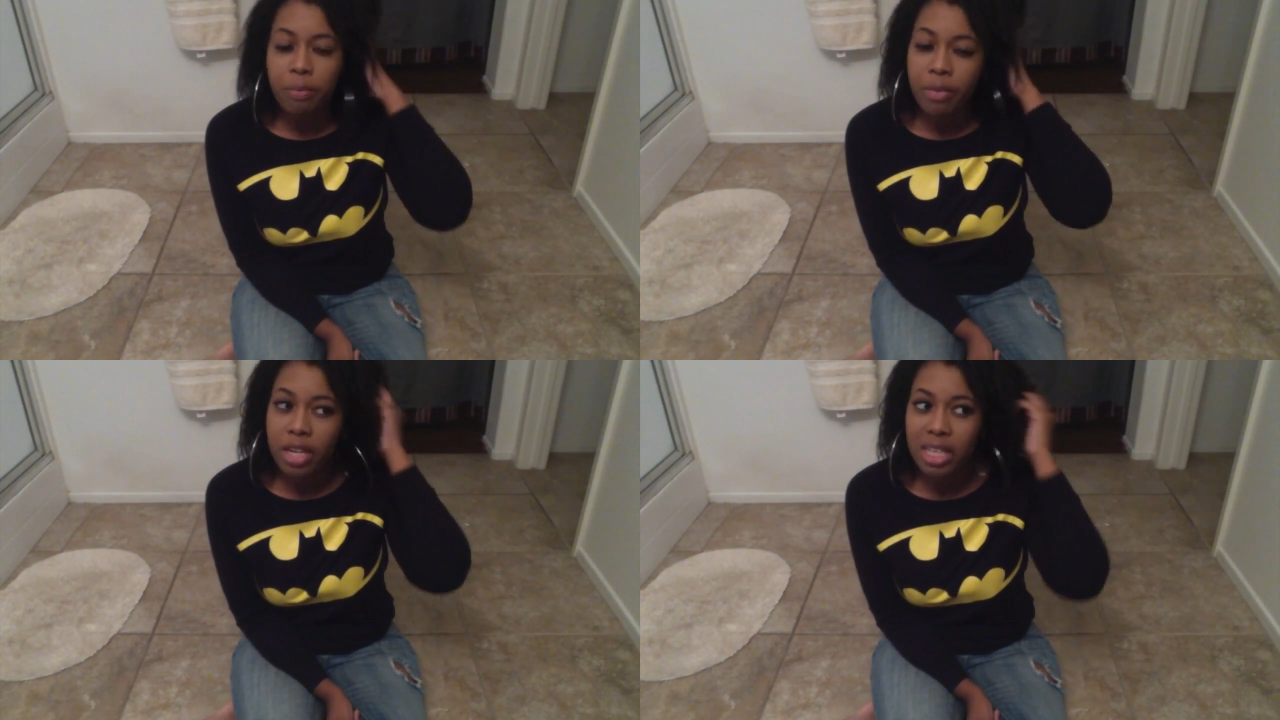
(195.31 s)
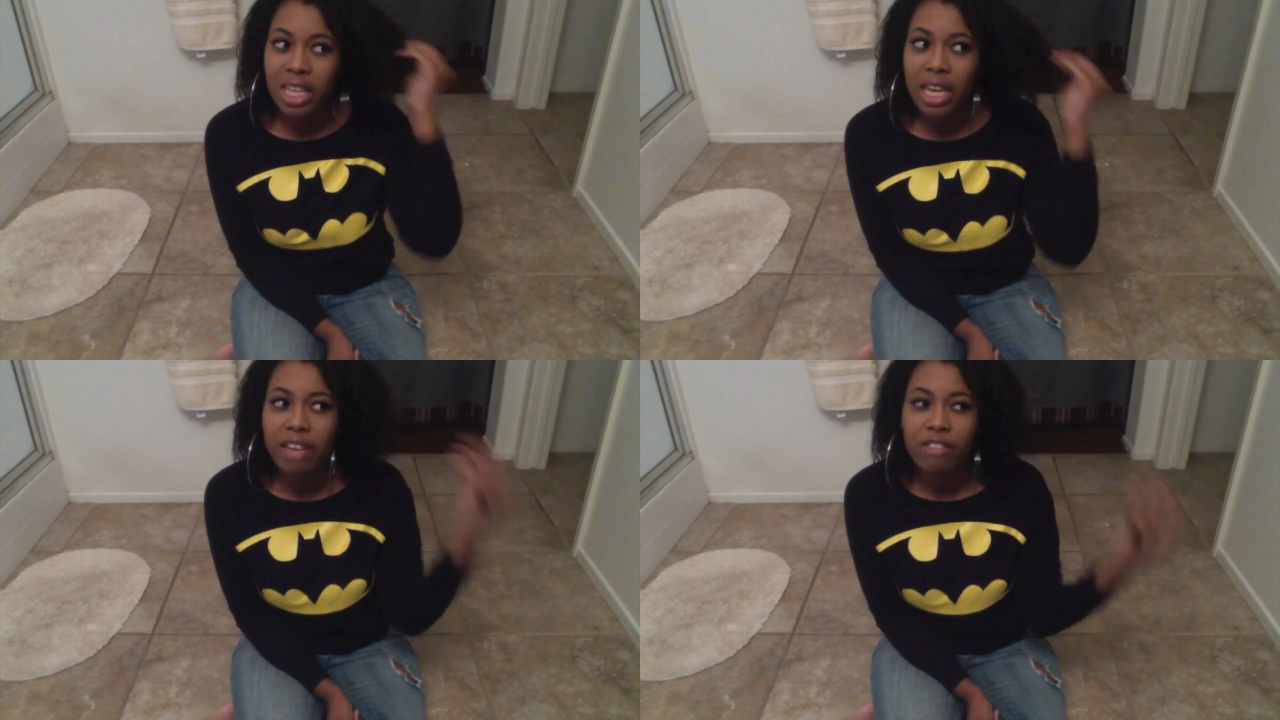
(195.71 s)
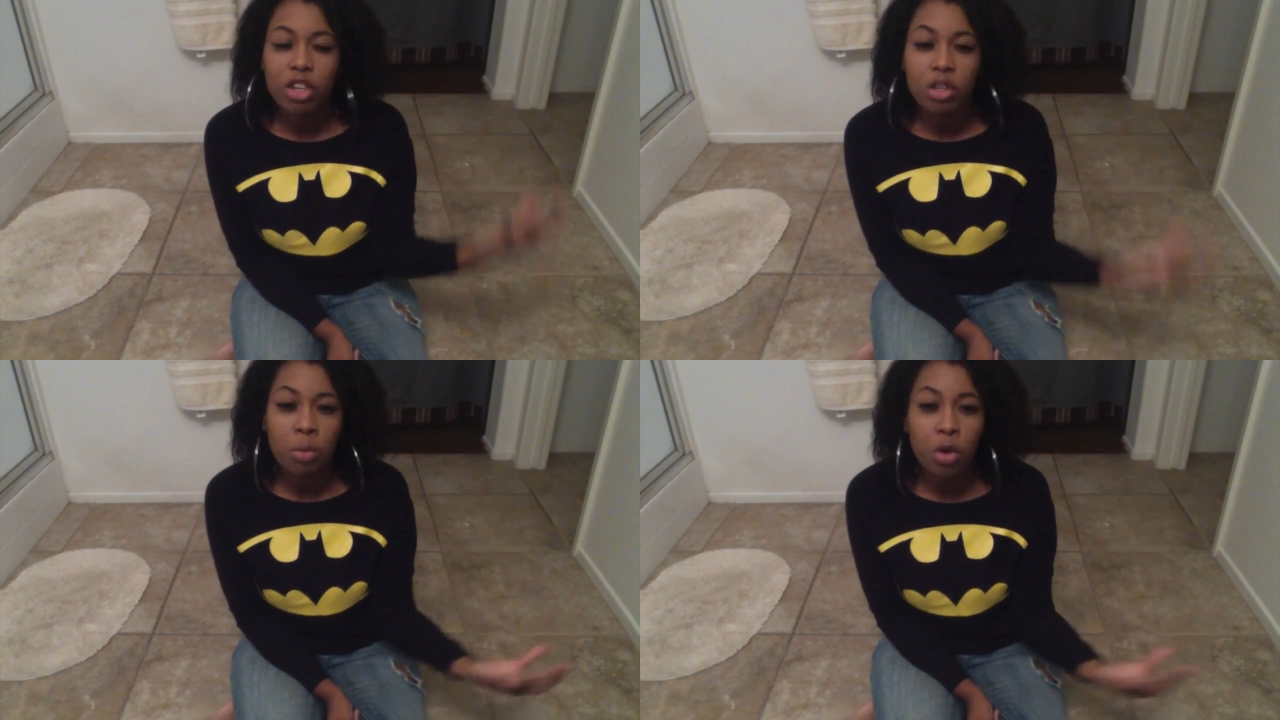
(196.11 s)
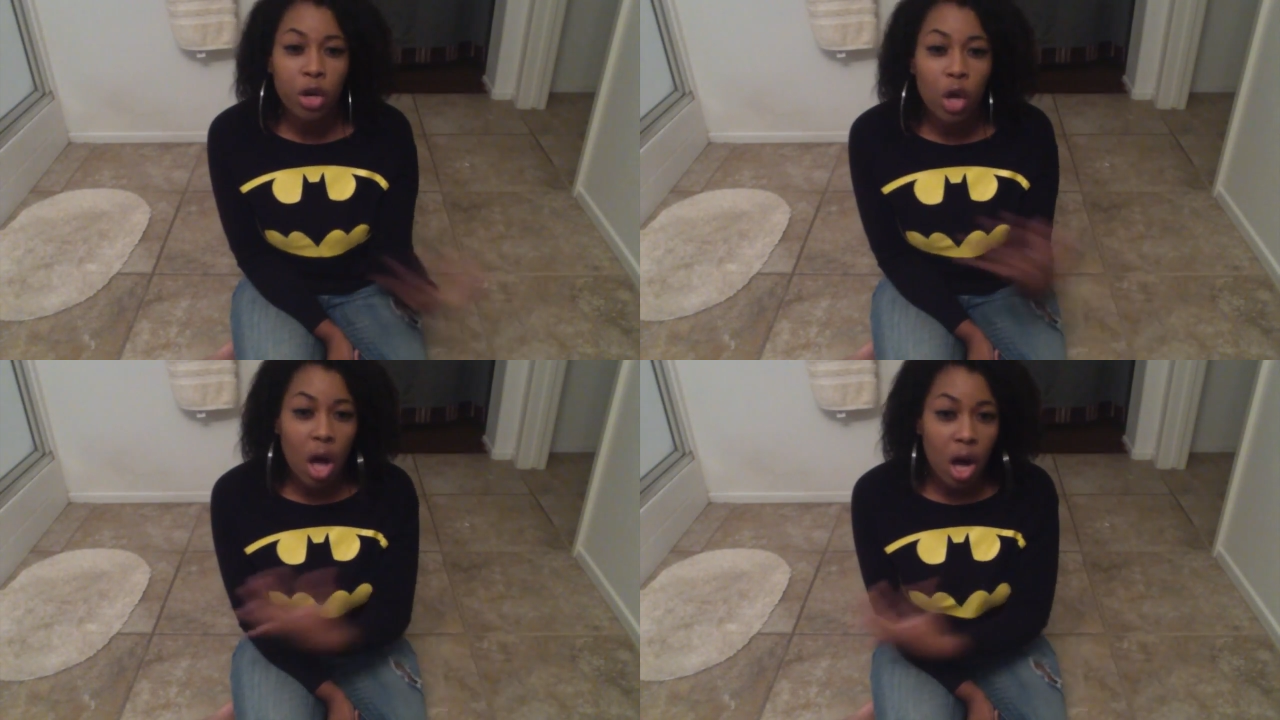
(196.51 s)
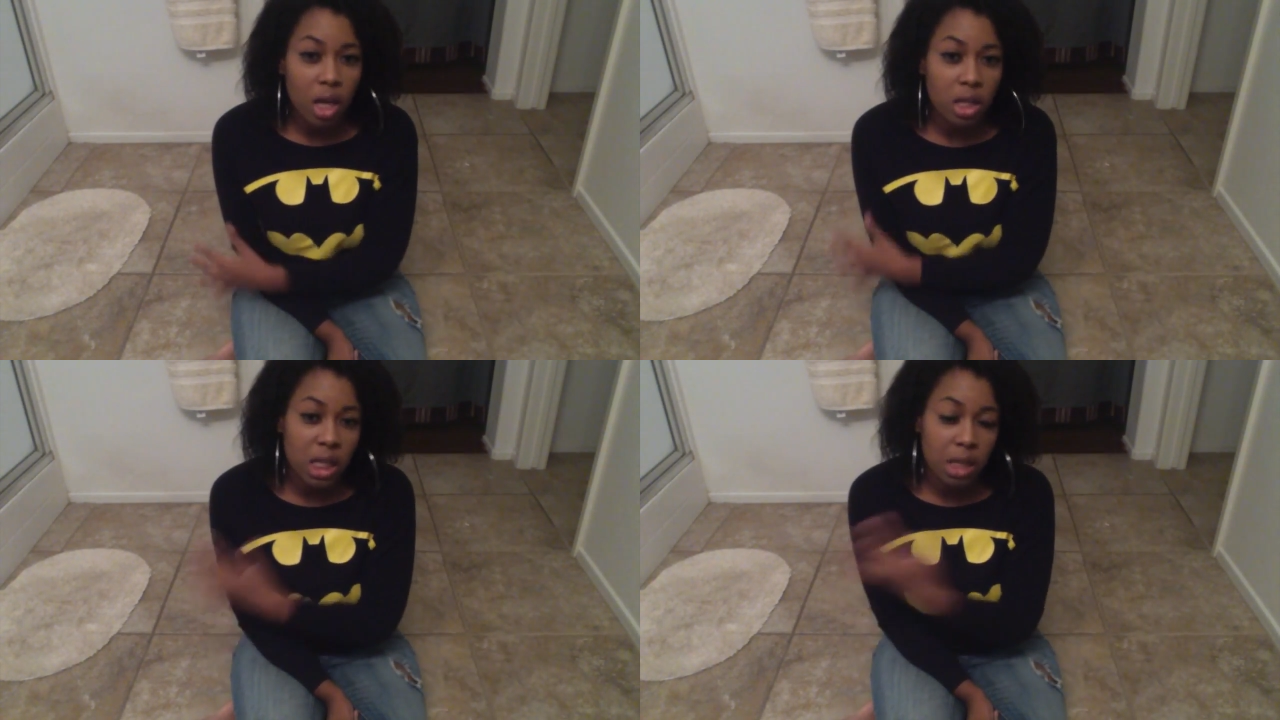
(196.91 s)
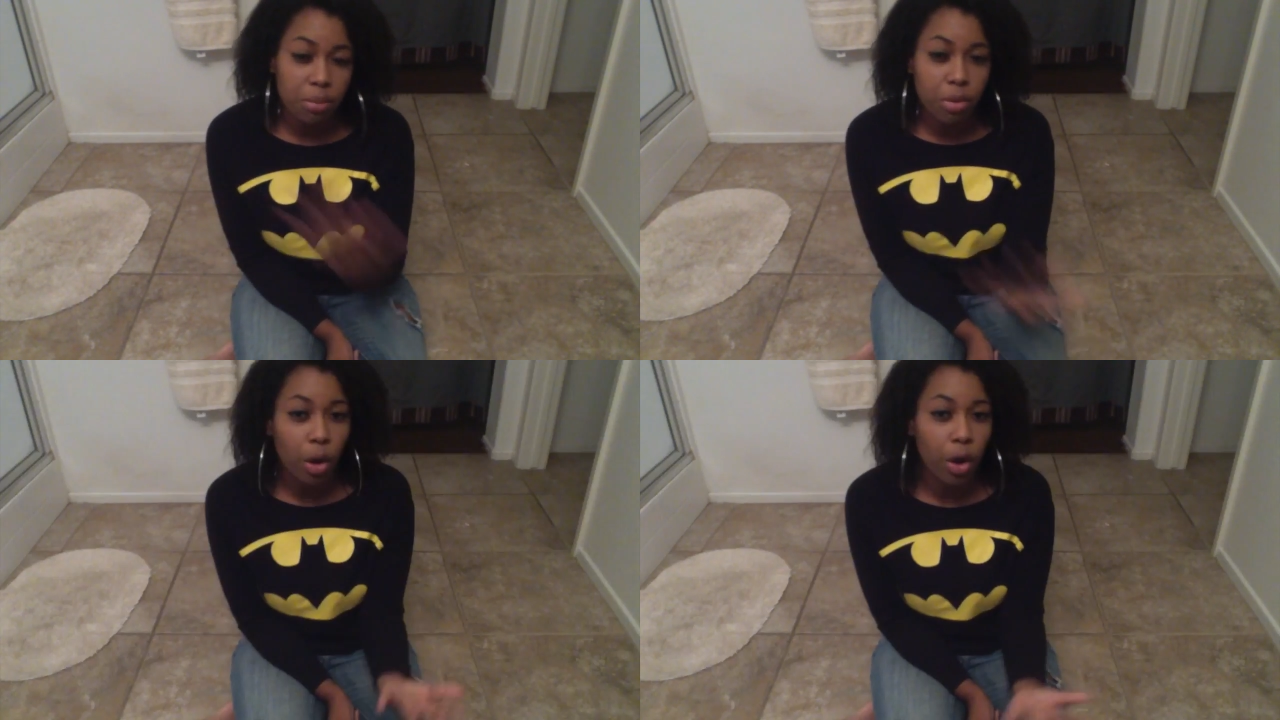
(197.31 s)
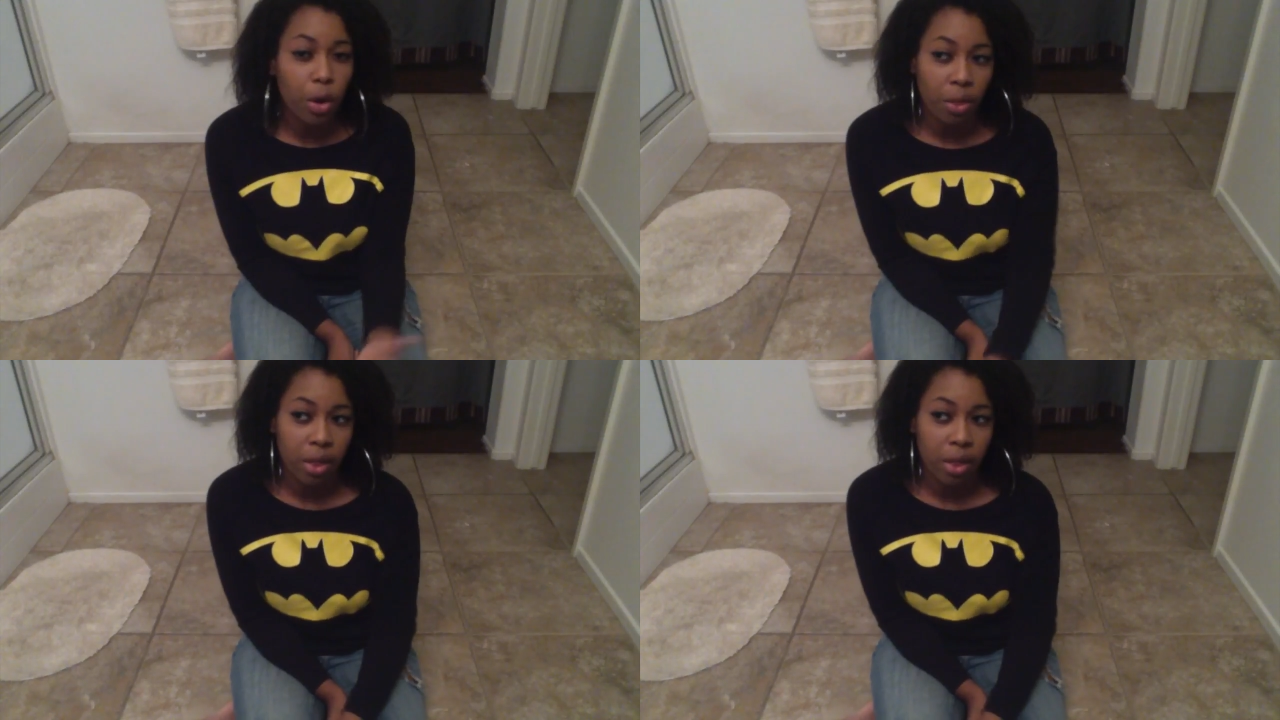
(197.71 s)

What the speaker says: but it's like if there's more cons than pros,